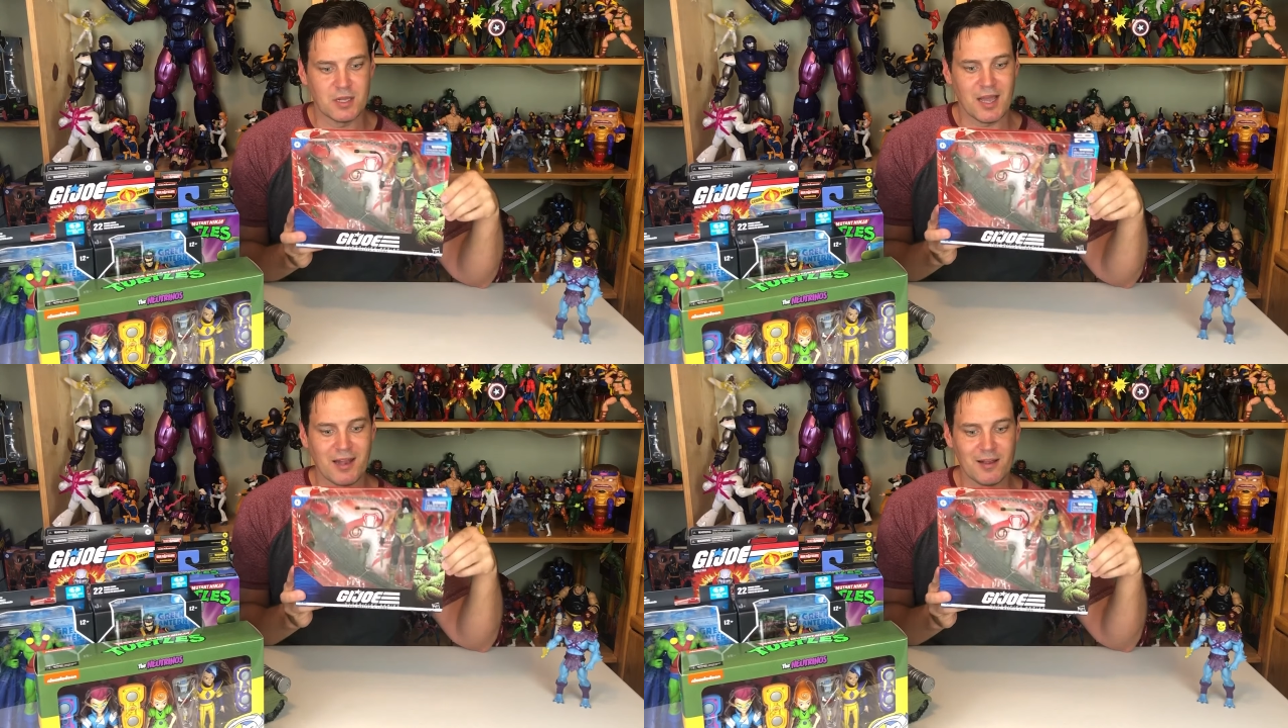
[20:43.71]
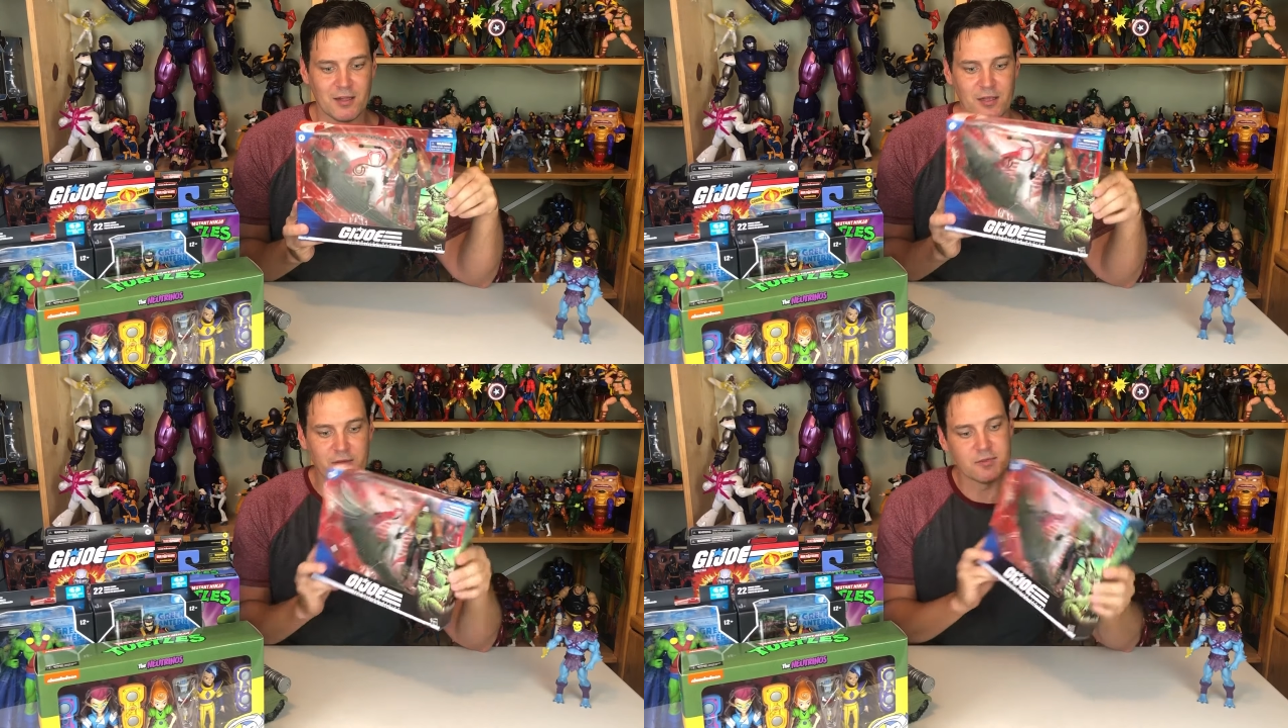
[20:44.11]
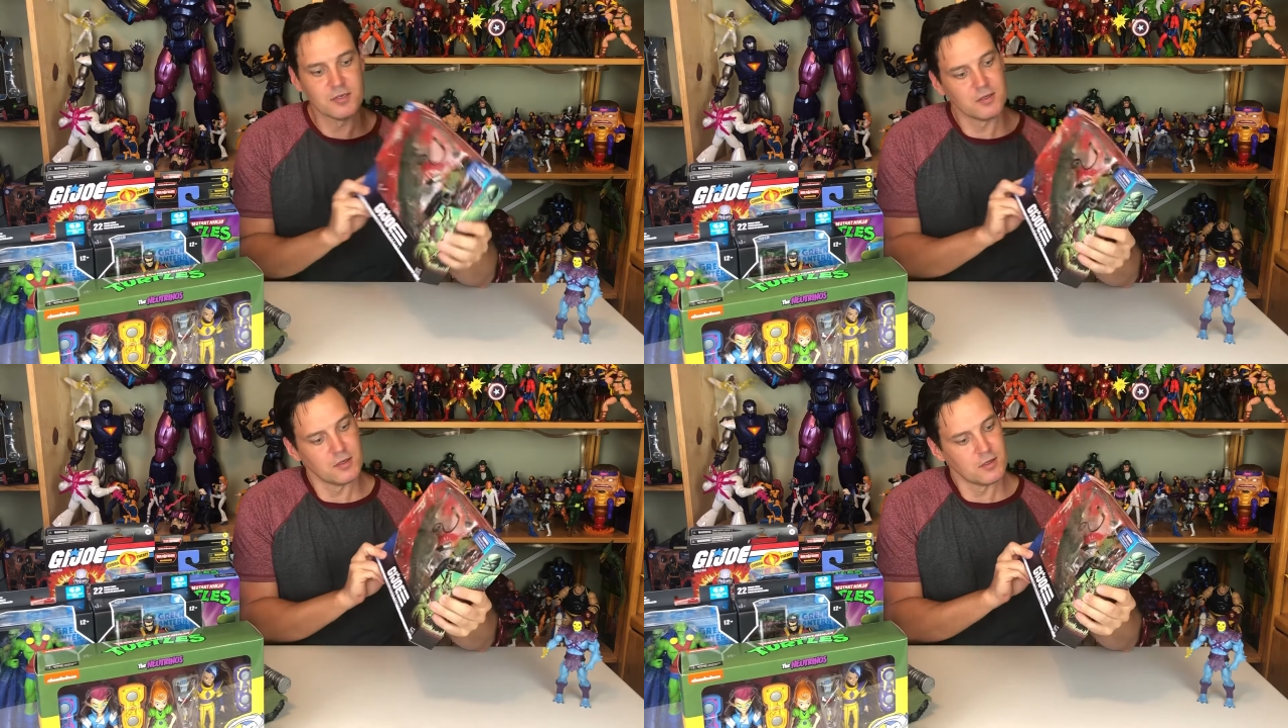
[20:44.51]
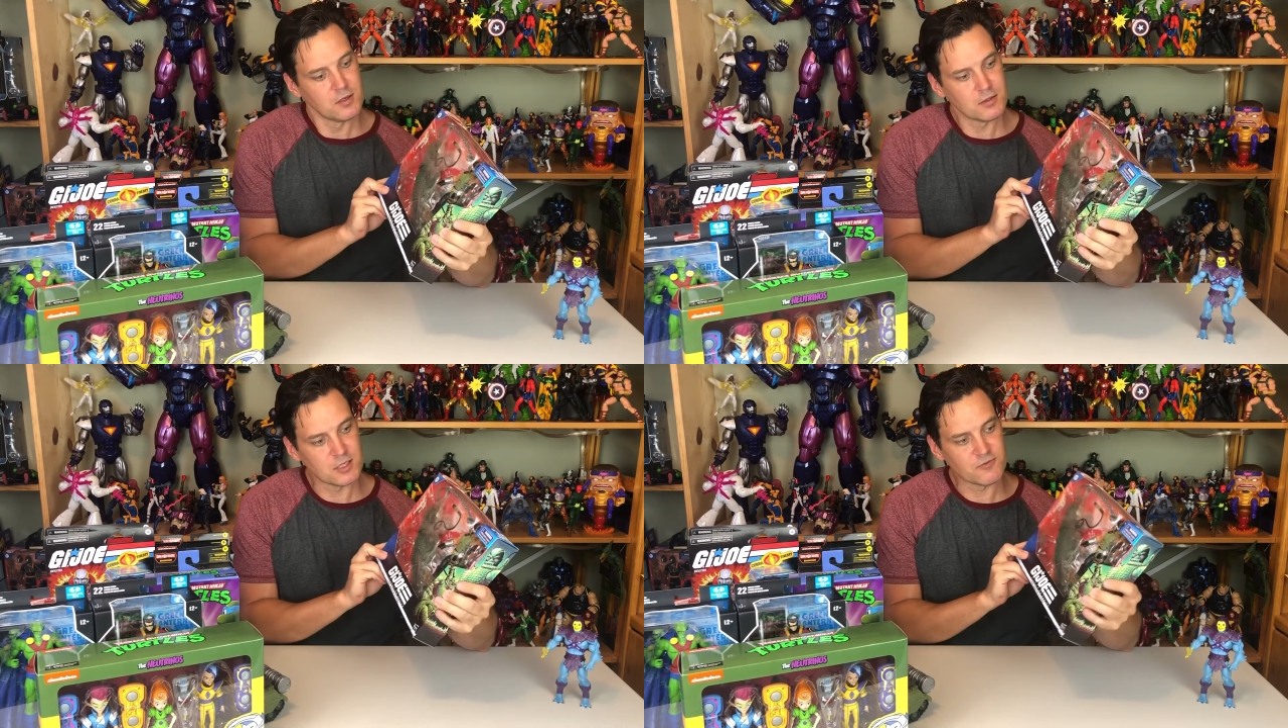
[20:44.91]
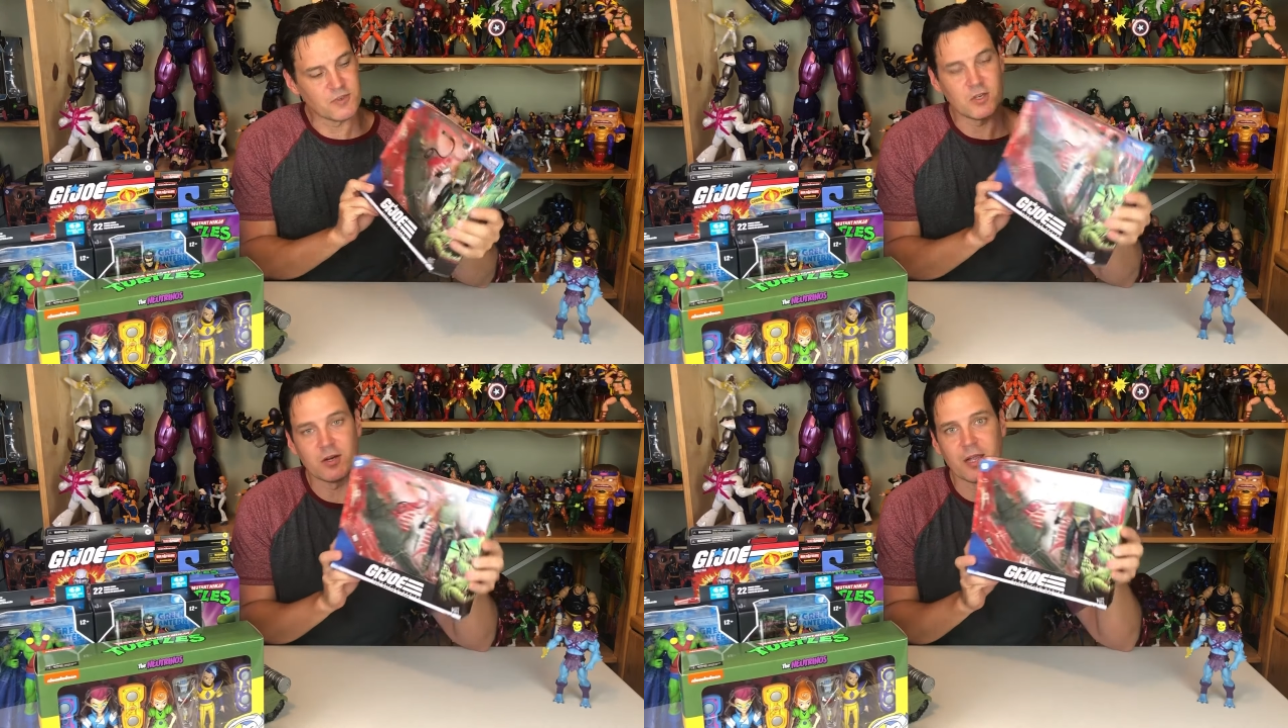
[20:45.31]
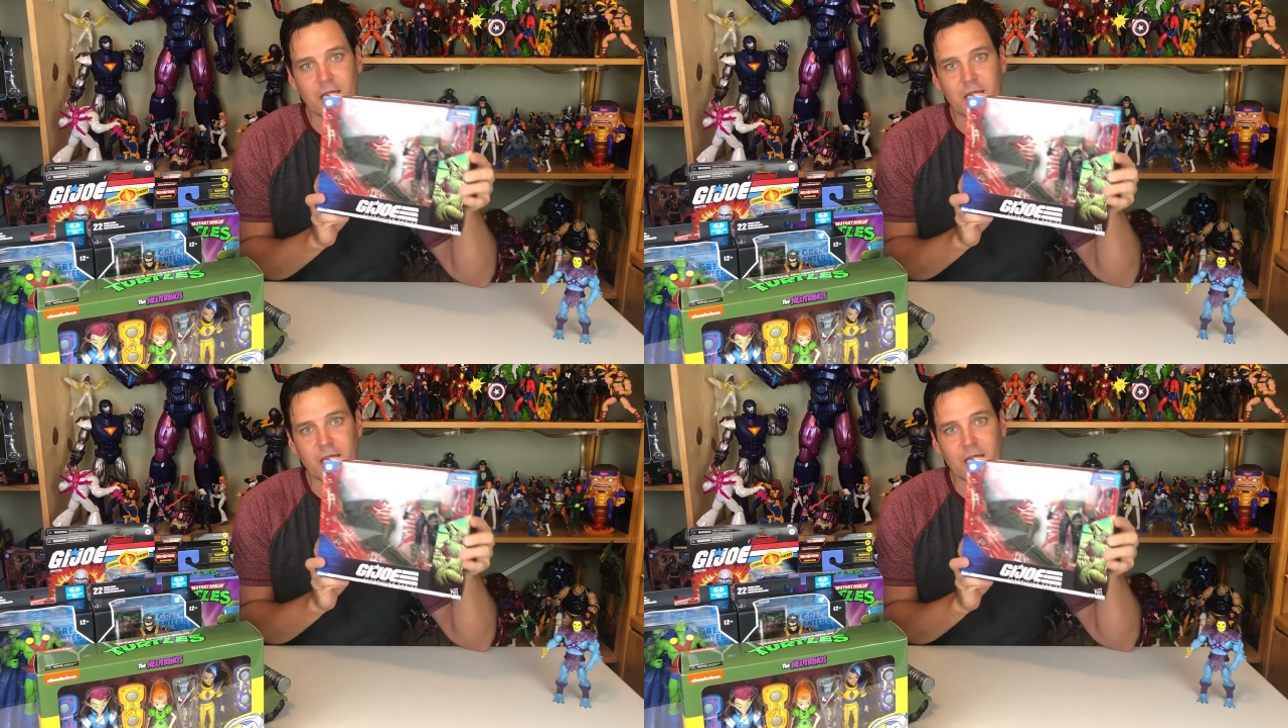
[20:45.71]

I loved this figure,